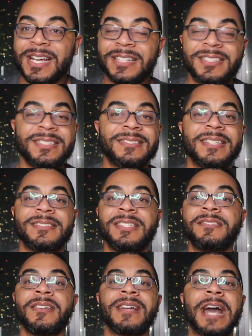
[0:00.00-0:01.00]
She says he
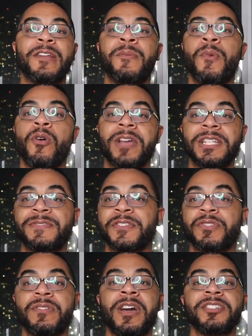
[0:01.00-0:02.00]
took out a mortgage for
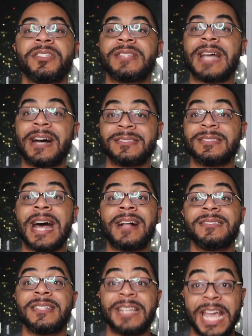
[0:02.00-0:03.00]
$300,000
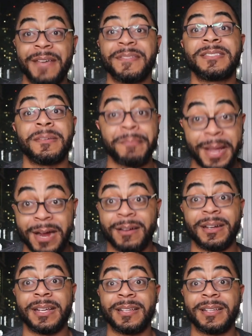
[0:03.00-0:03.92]
and gave it to Mary.